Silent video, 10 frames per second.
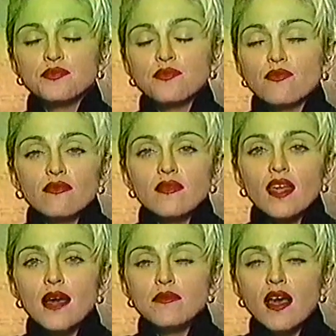But in the
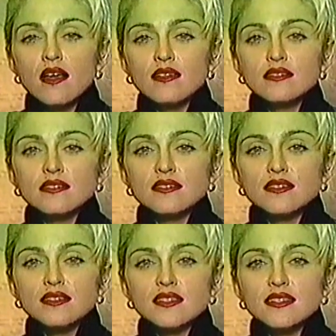end, you're going to wind up making
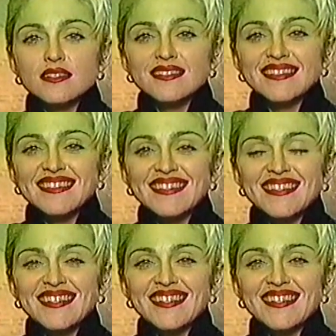even more money than you would have.